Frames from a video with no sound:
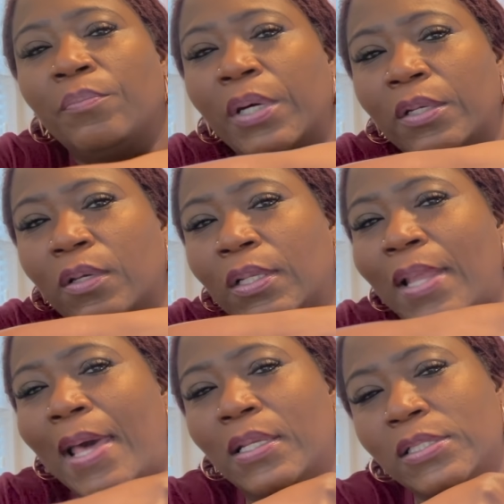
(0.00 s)
But a
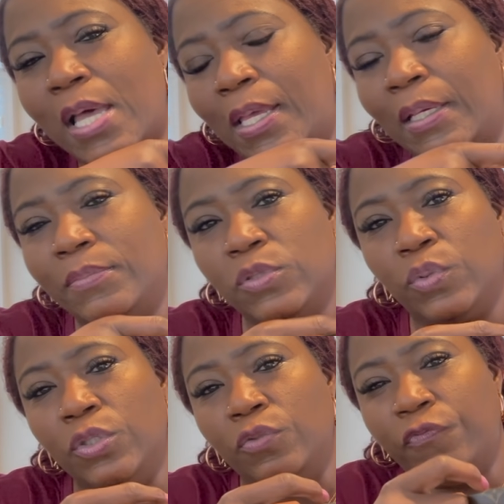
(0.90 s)
lot of times
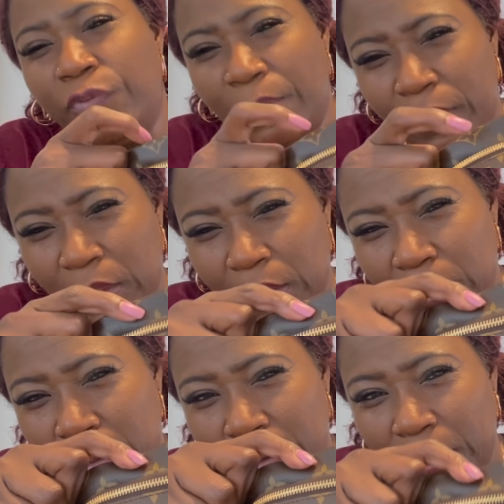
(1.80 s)
when you flip the
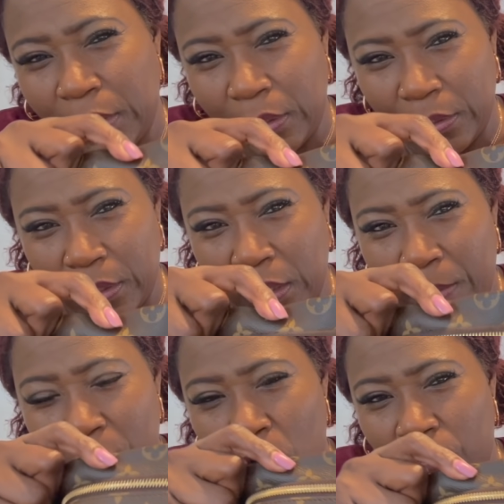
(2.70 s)

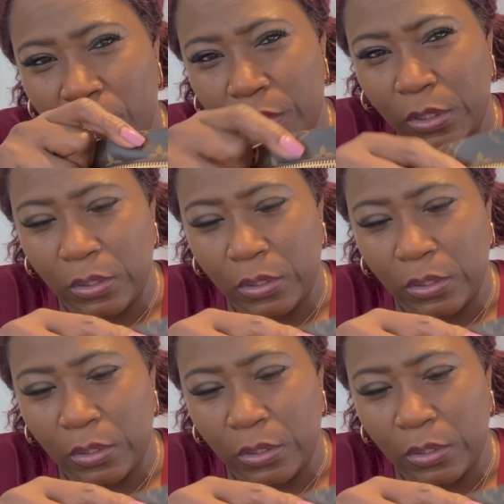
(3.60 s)
lid over